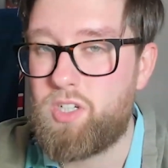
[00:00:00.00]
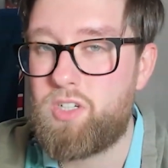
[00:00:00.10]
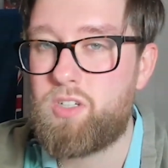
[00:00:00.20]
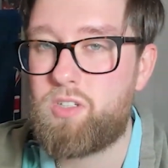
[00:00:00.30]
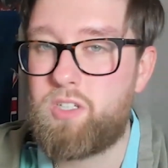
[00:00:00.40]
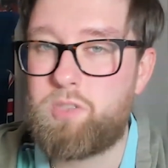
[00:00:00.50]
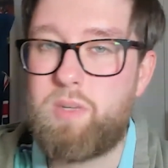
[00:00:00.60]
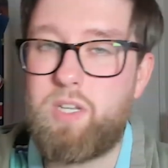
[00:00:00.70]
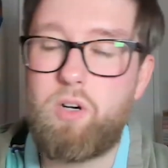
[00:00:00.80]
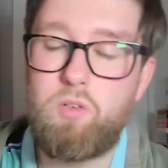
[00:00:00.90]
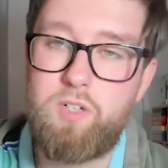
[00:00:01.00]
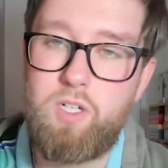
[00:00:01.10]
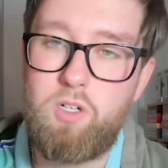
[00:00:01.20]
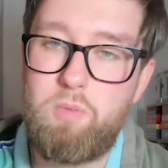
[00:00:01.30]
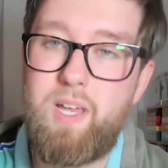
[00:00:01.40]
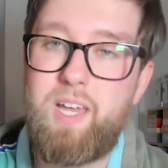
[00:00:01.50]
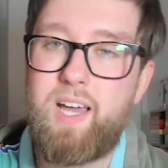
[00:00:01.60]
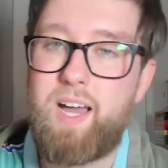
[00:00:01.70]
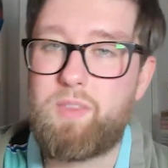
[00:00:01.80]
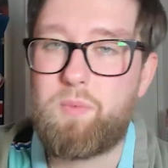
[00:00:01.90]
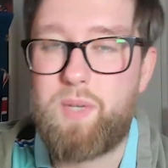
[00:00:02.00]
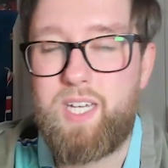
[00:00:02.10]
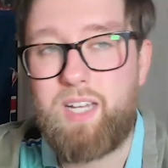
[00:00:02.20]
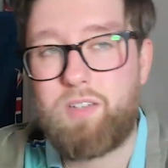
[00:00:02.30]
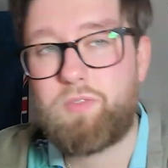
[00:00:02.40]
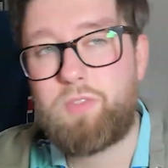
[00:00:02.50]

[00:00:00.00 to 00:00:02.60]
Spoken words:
hurdle that has been overcome at the weekend.